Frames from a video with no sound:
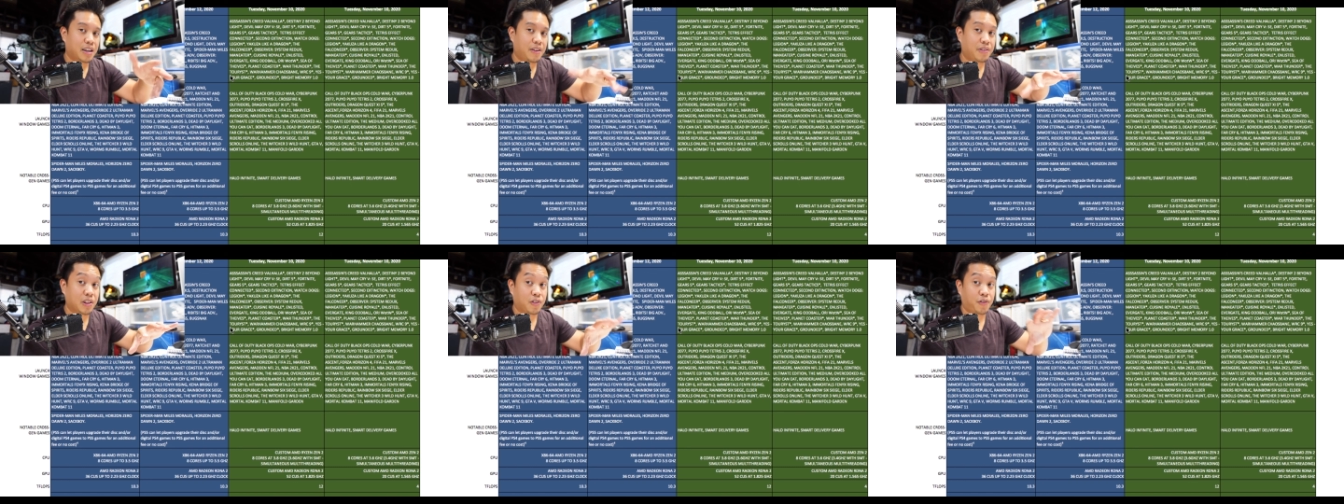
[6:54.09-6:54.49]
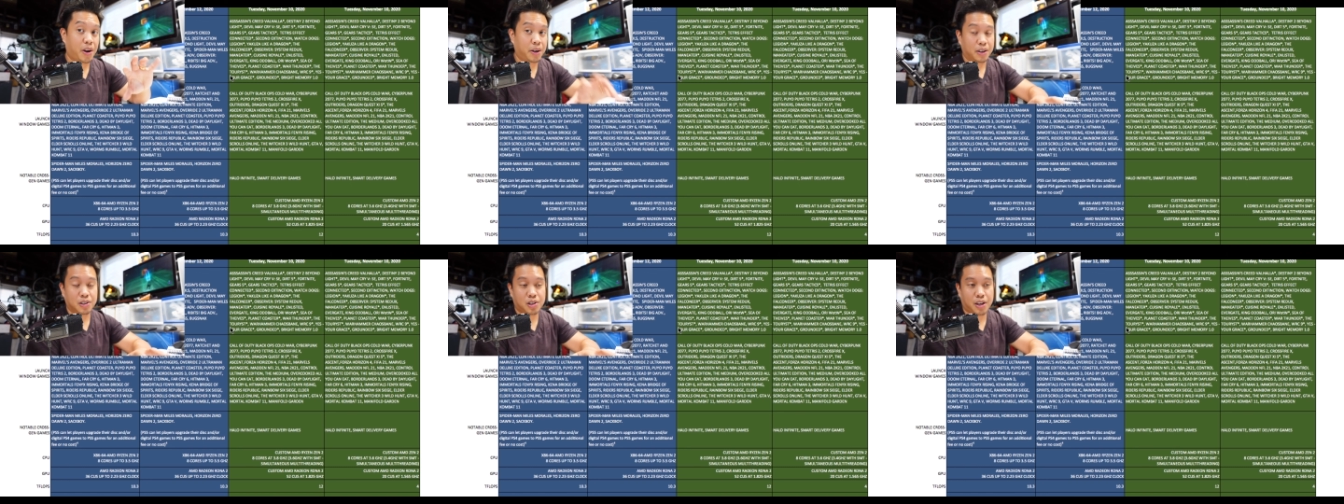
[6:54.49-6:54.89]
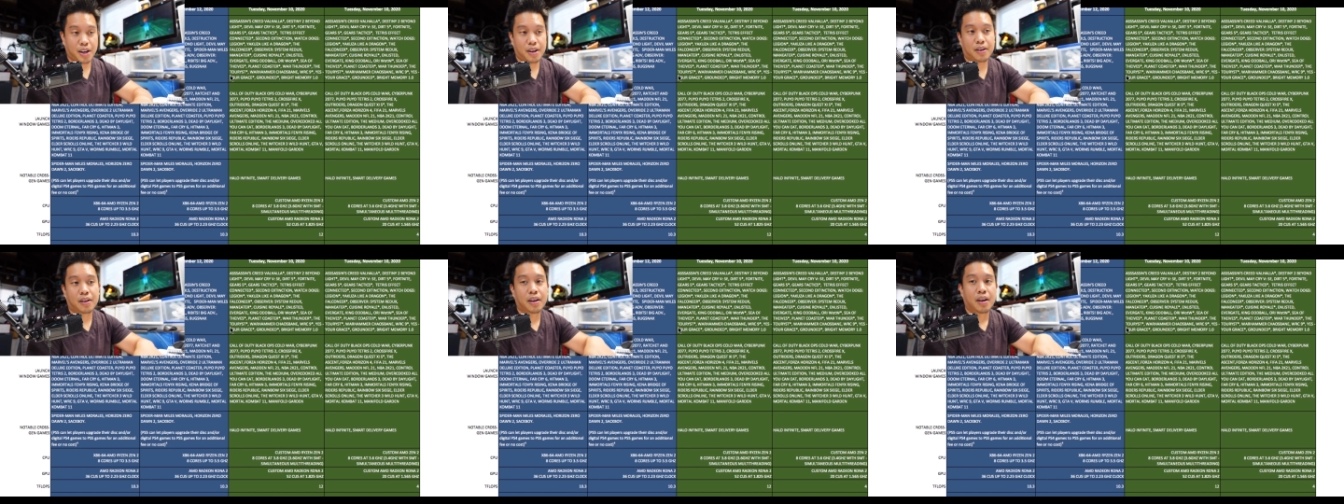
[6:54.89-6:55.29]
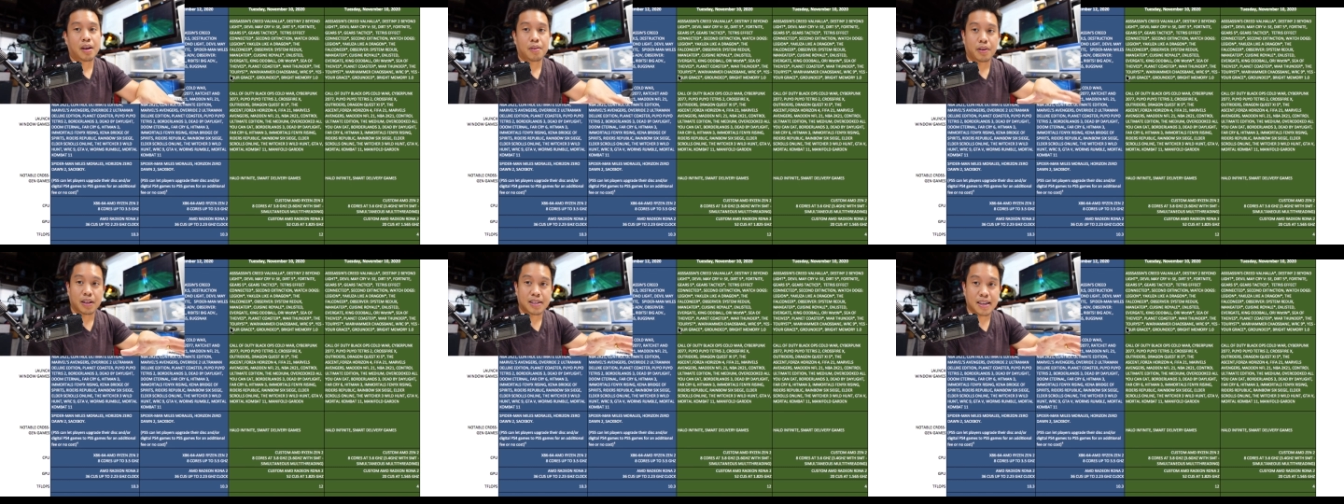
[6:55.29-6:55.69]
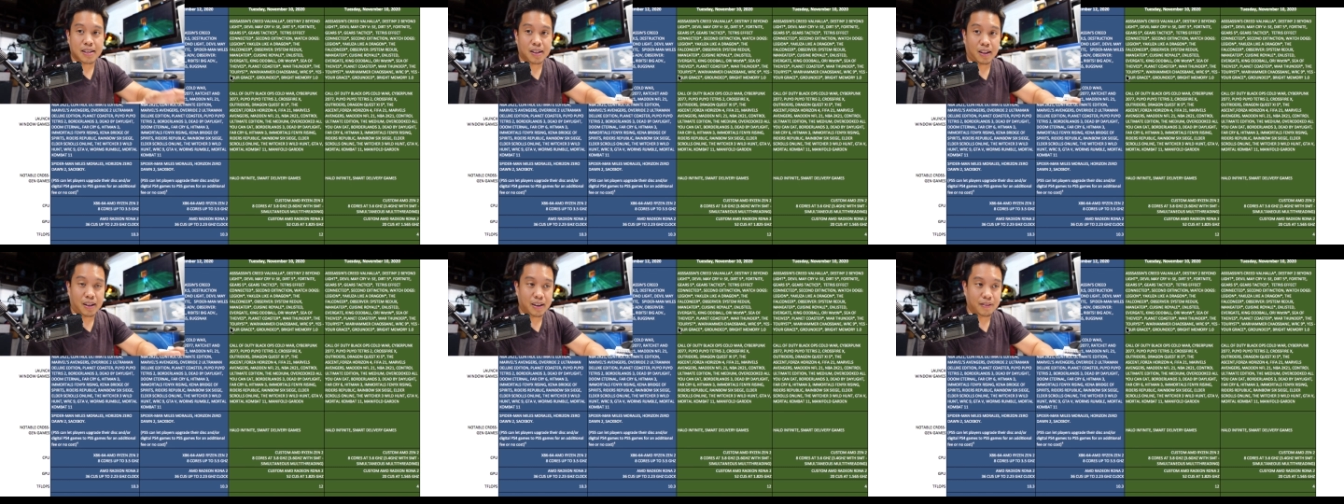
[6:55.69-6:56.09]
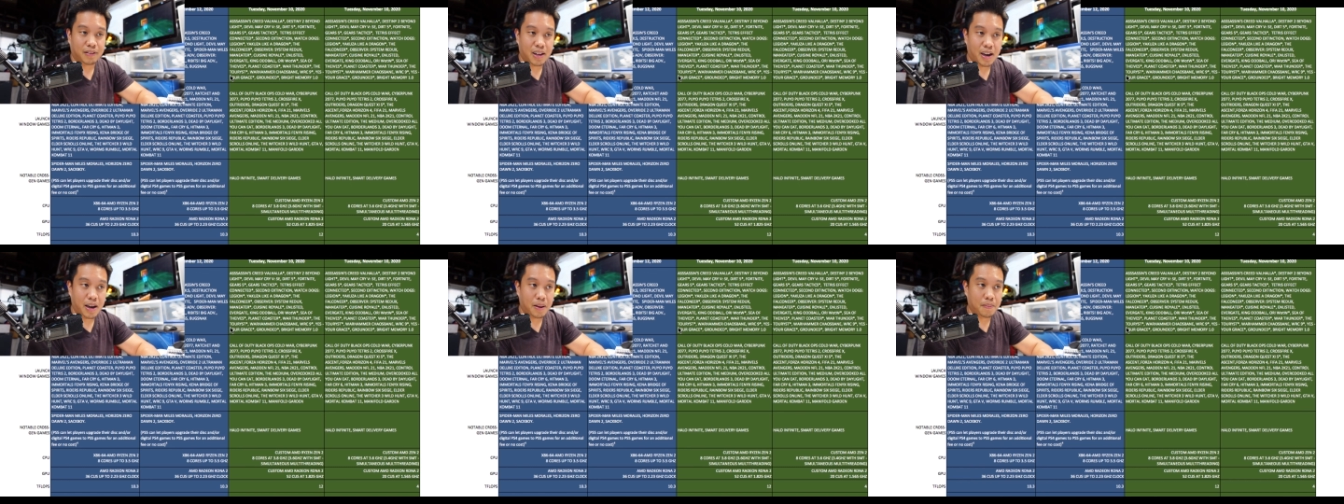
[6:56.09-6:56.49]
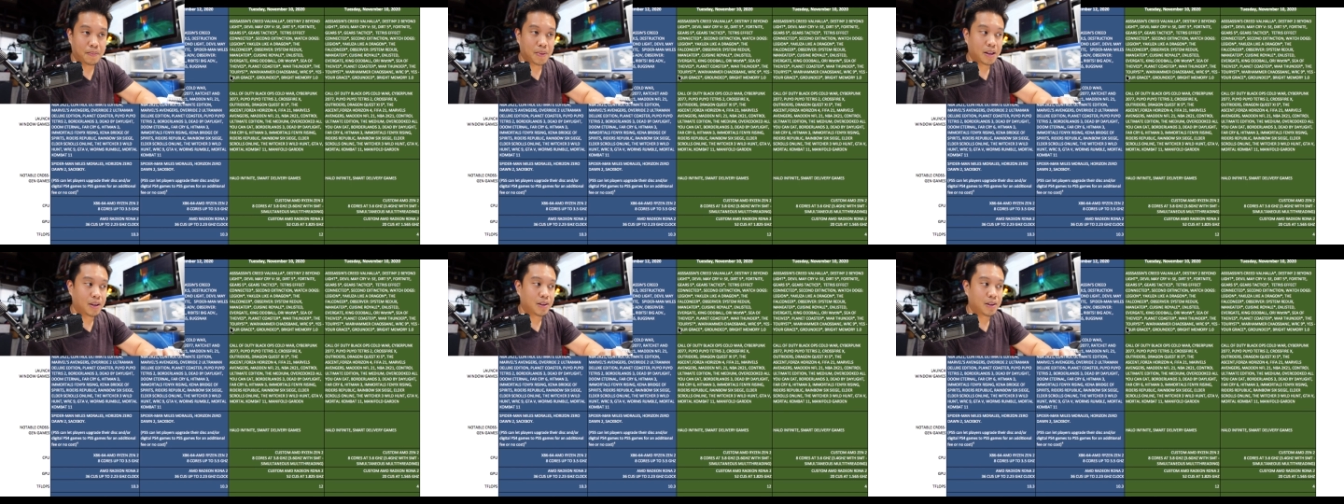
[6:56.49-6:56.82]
and everything's very intricate, but it takes a lot of time.